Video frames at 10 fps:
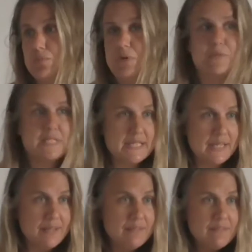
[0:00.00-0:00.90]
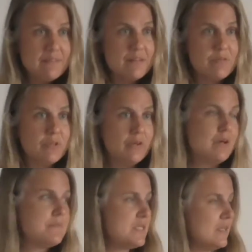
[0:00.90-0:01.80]
to be resilient if there
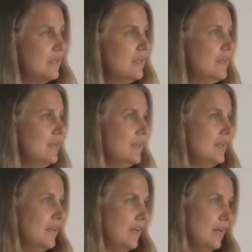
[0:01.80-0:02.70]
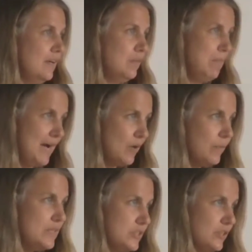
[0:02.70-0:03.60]
comes a black
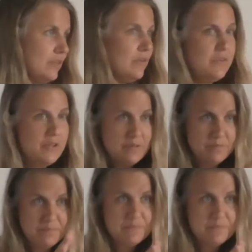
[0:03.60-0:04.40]
winter, or the,